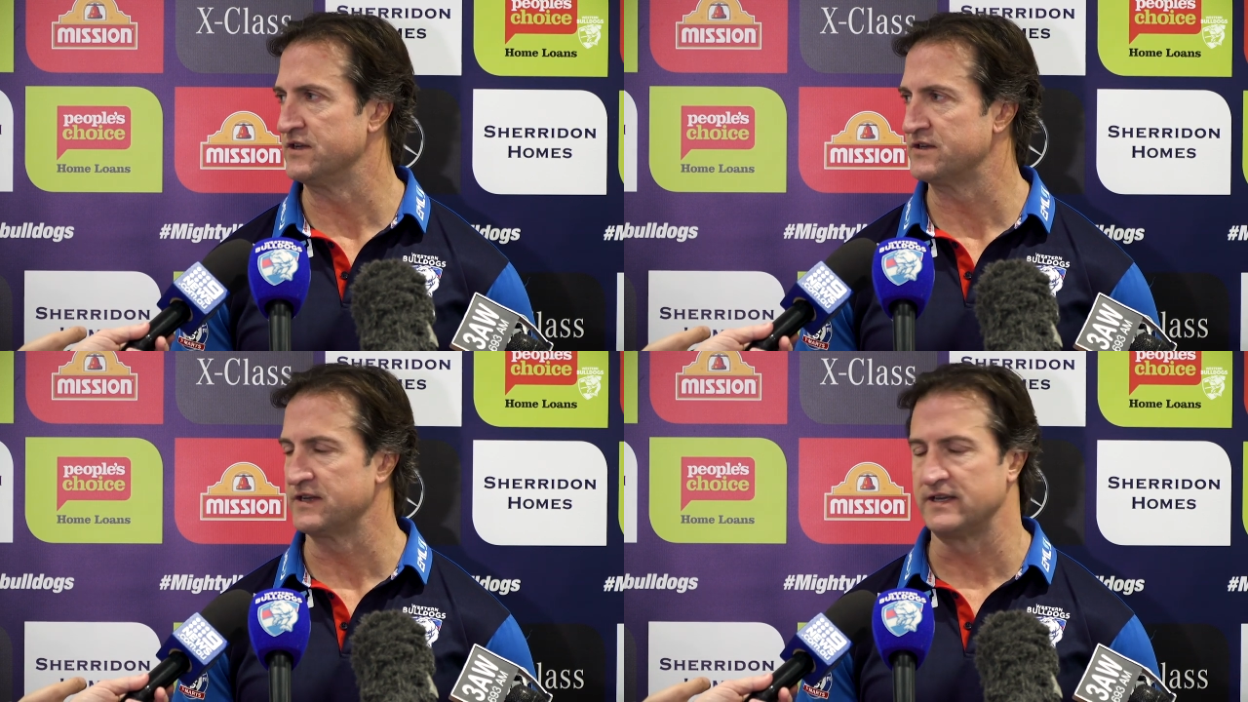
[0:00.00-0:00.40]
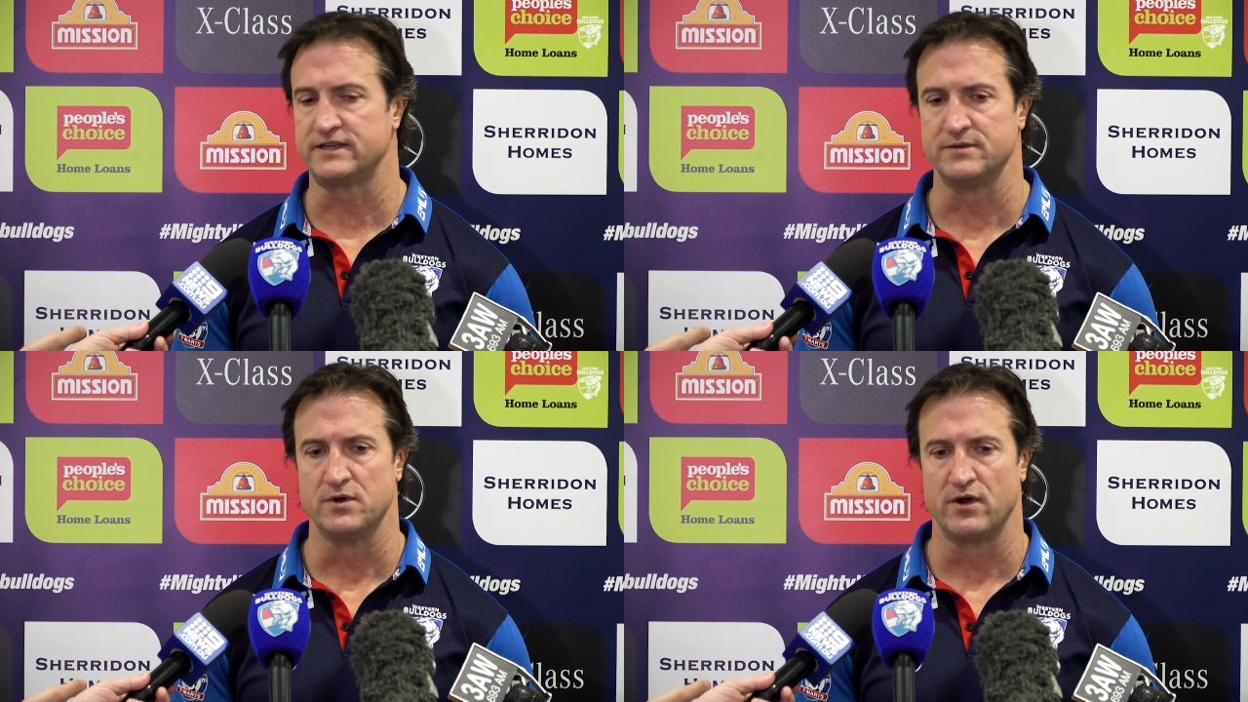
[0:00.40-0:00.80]
is to
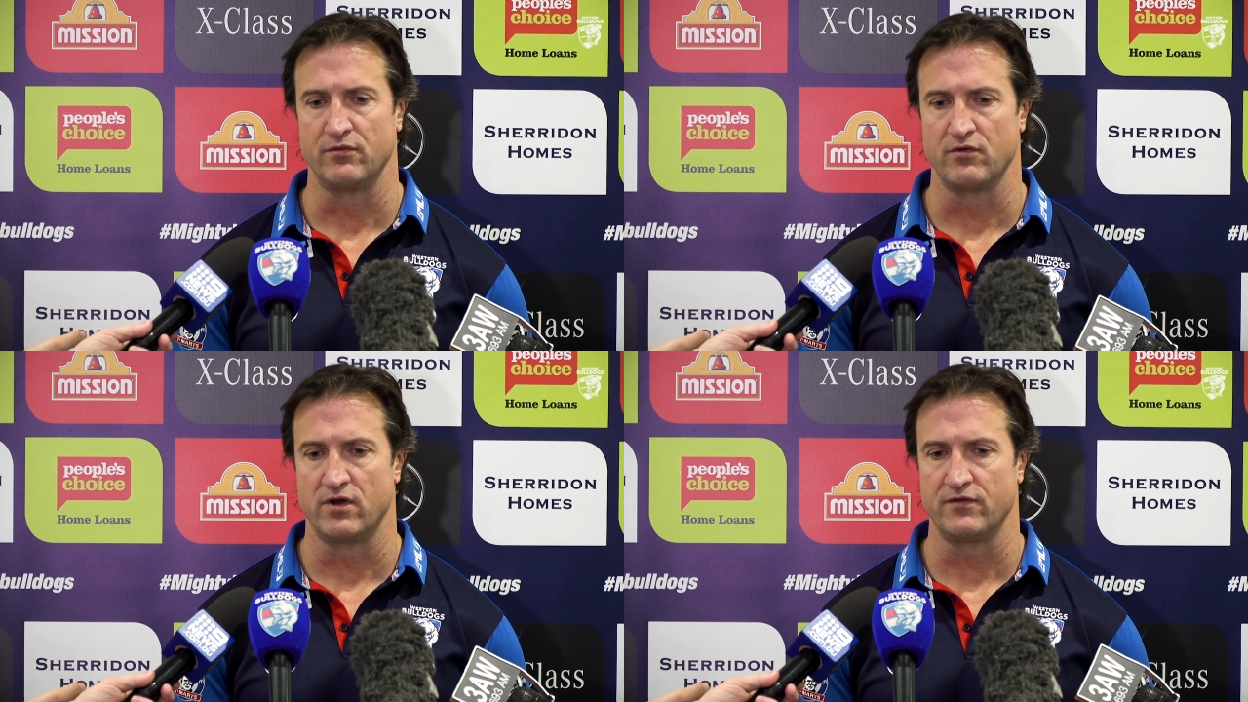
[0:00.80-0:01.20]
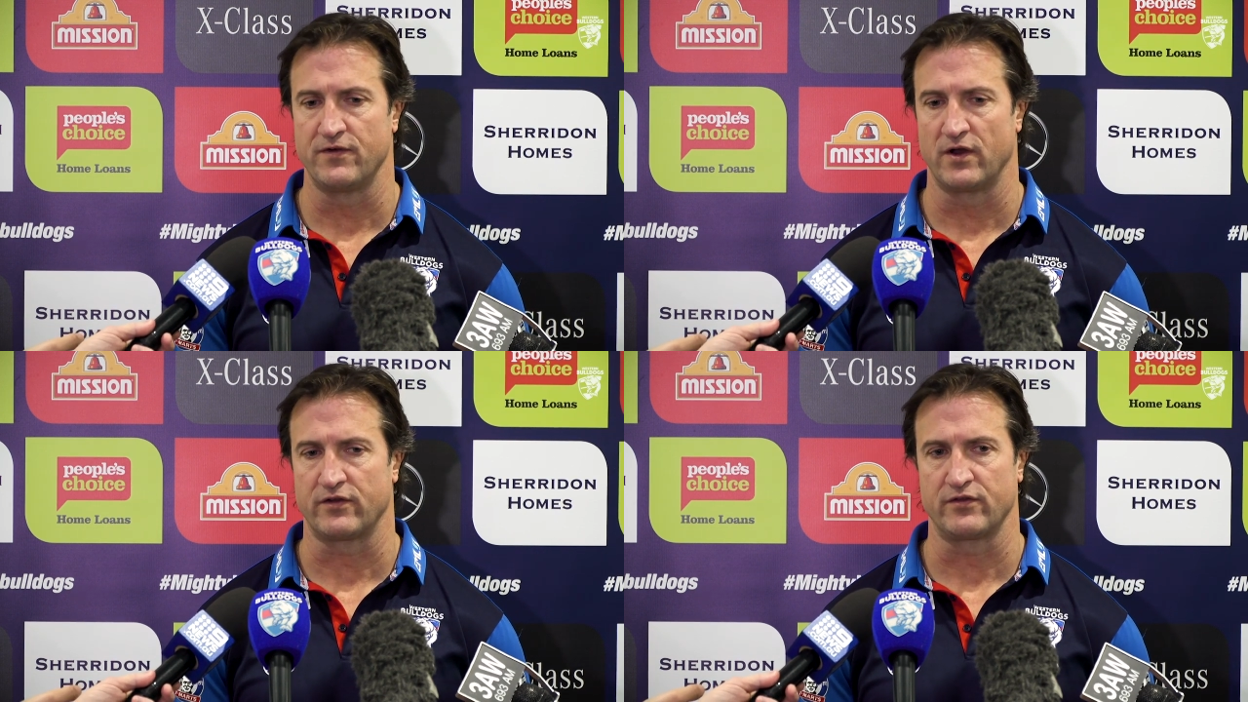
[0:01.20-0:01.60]
get your mind right and
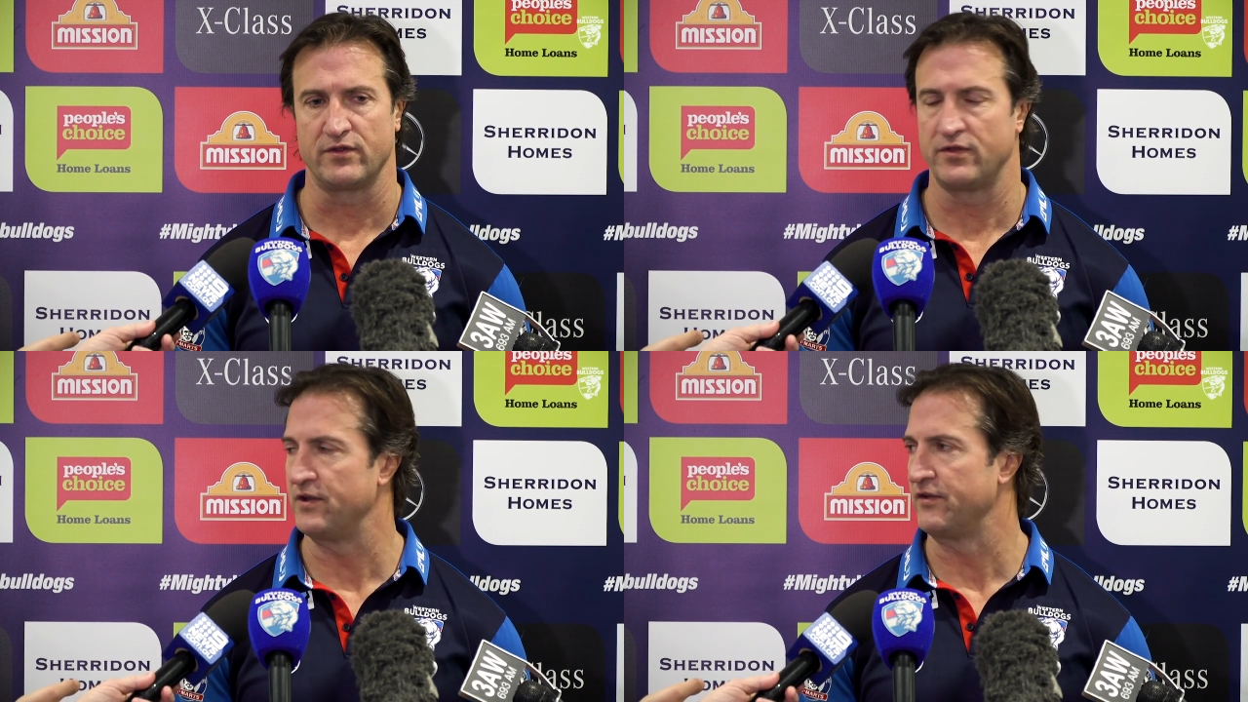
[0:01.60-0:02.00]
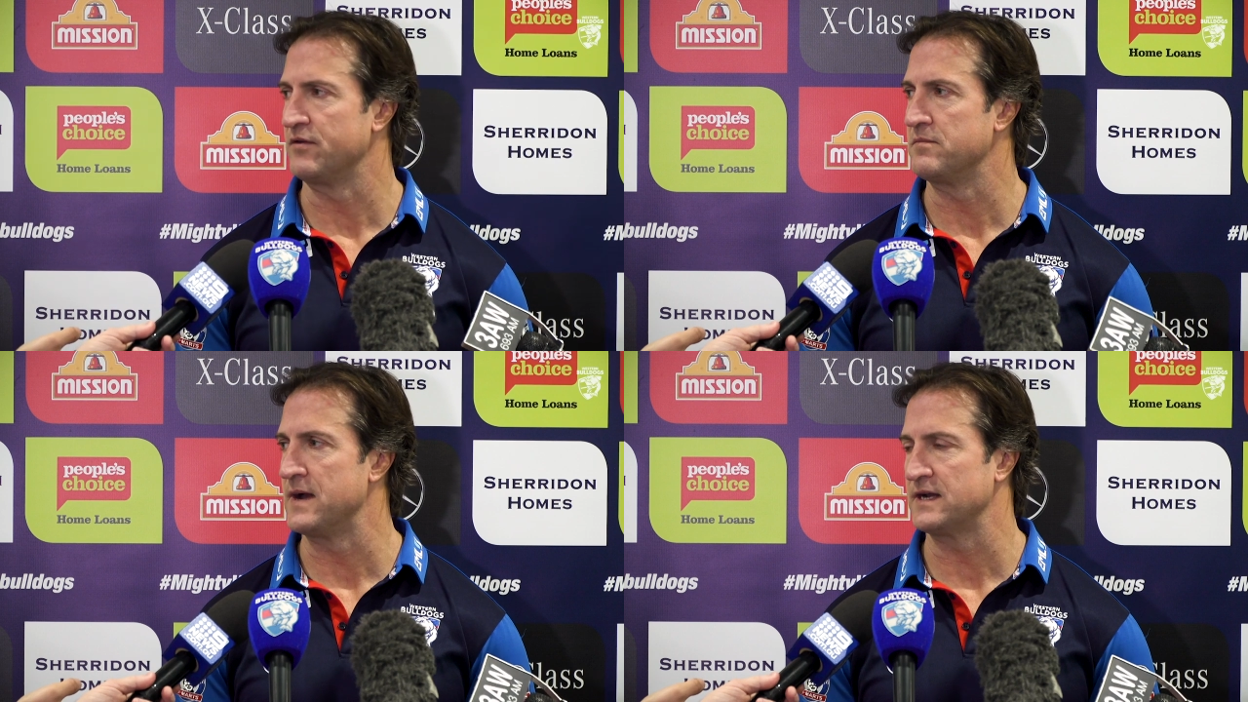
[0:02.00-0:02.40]
focus on the things
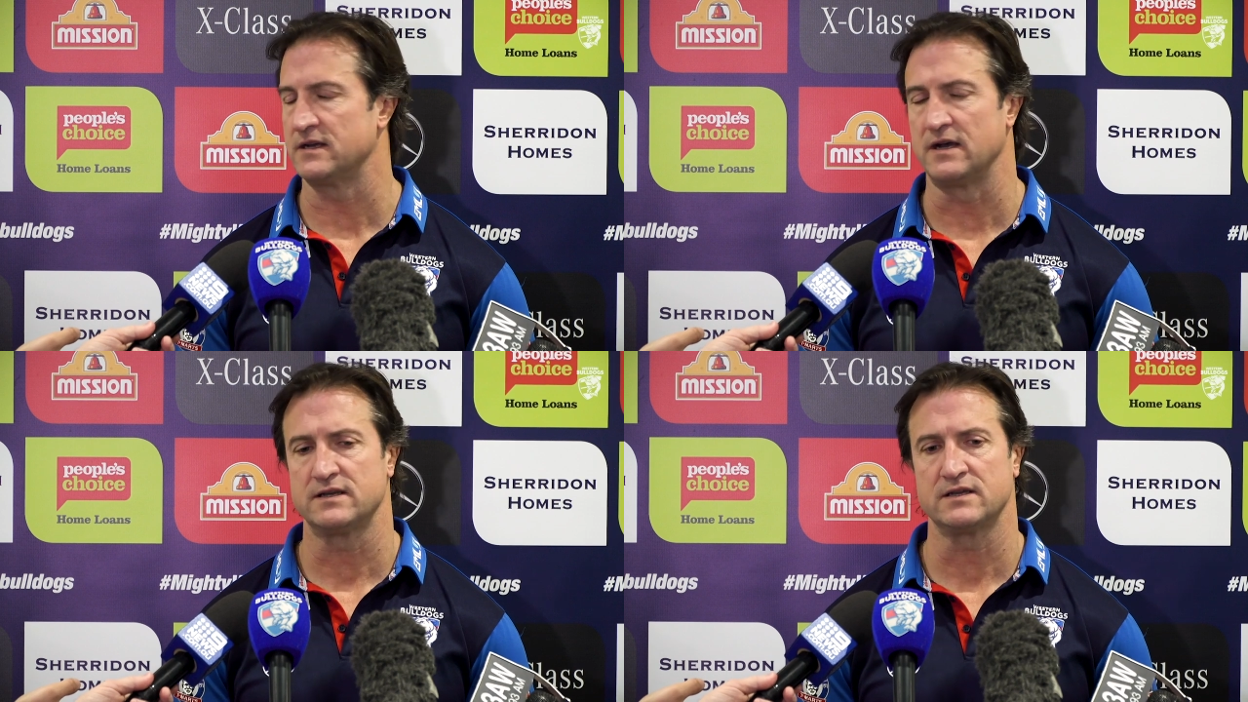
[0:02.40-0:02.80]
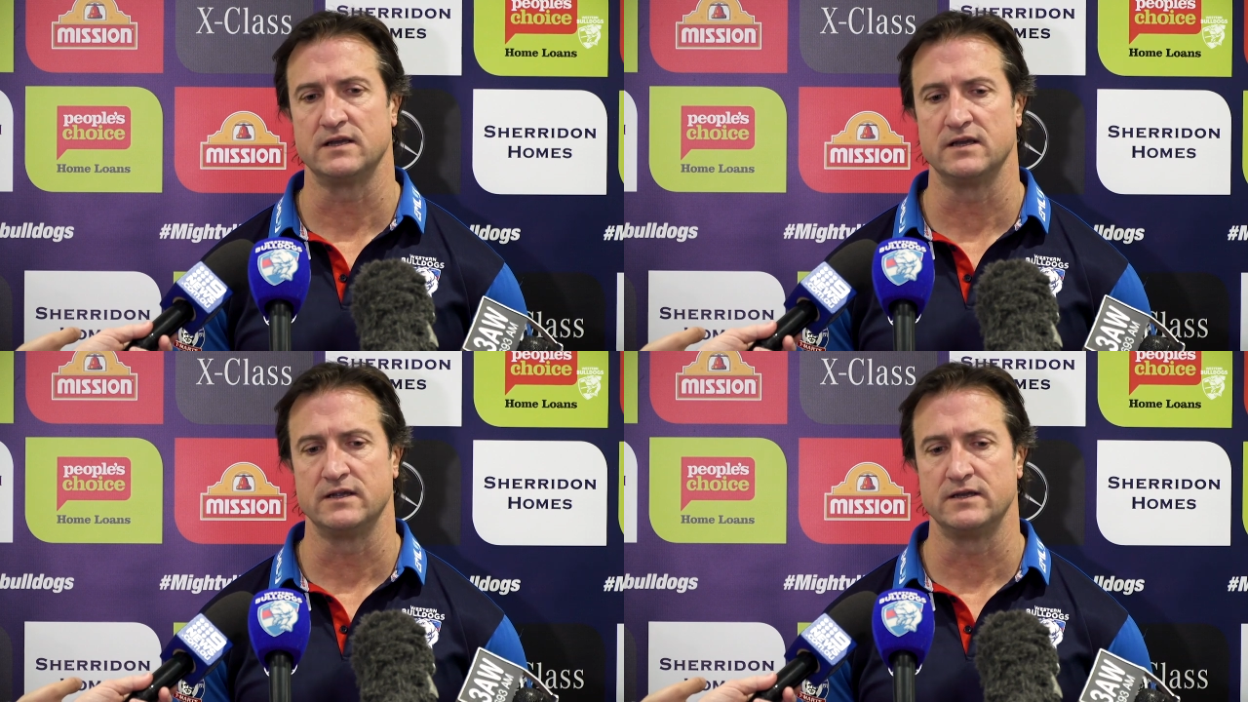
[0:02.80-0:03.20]
that matter.
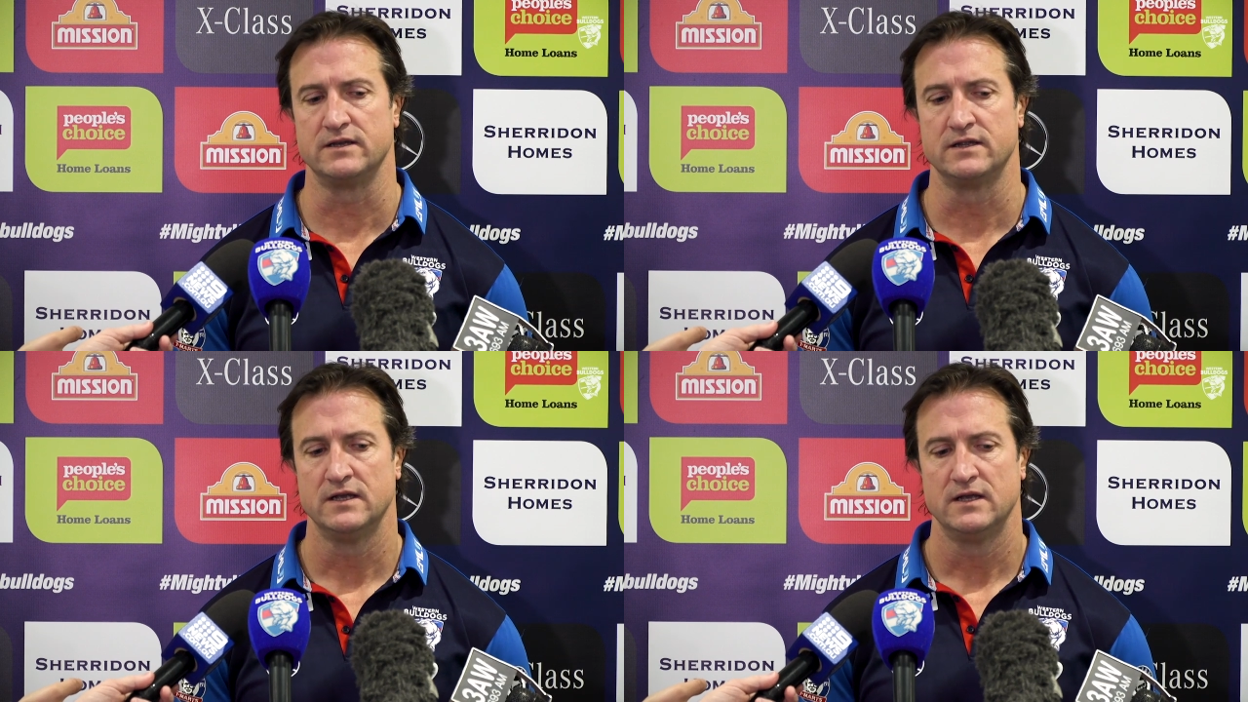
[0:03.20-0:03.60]
And